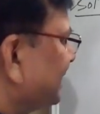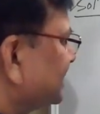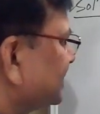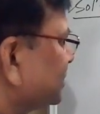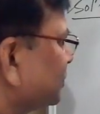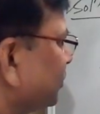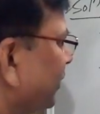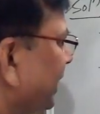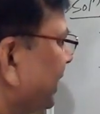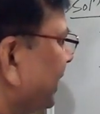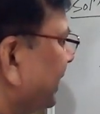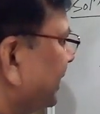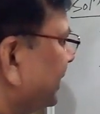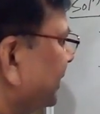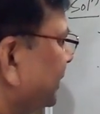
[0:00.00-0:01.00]
plus
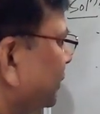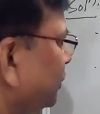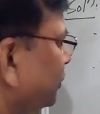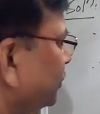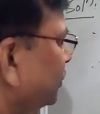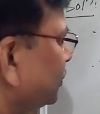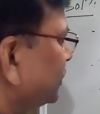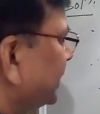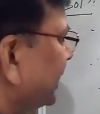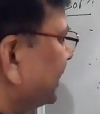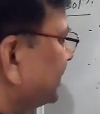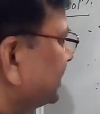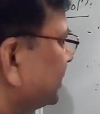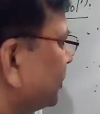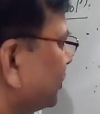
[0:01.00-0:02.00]
182,
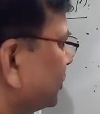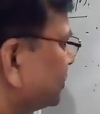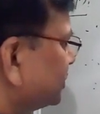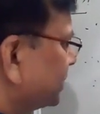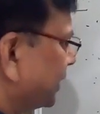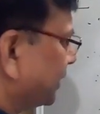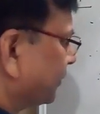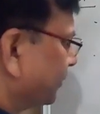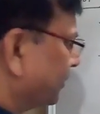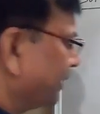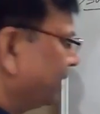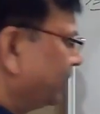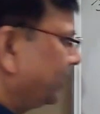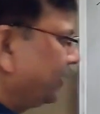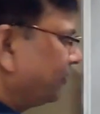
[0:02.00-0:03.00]
that is equal to 0.
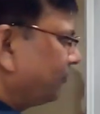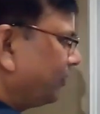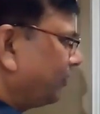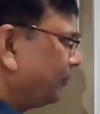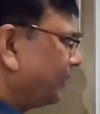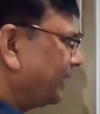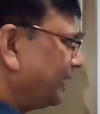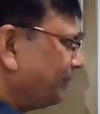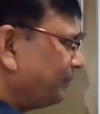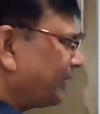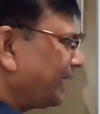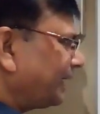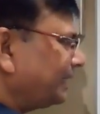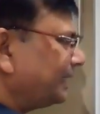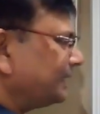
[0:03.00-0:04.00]
We will
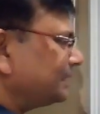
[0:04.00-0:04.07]
multiply